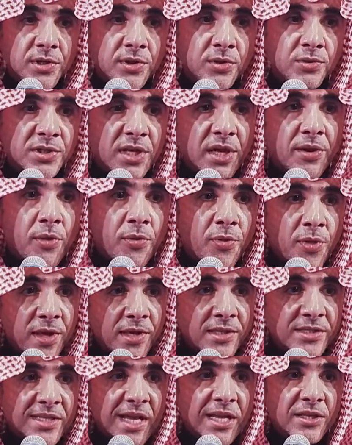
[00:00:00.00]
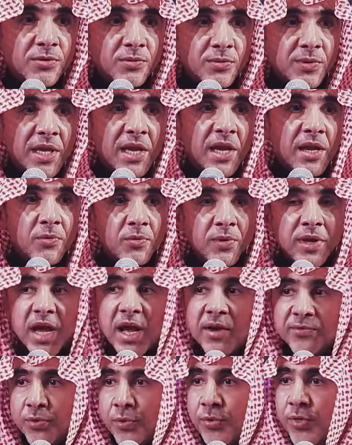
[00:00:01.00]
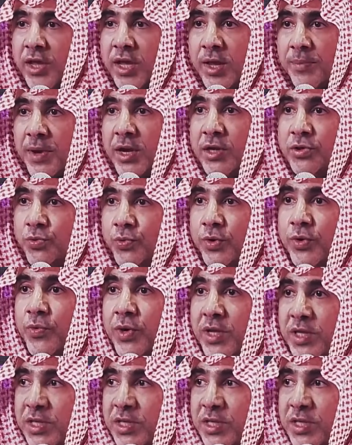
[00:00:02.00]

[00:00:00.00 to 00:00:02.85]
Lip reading: Those are the things that we have to think about when we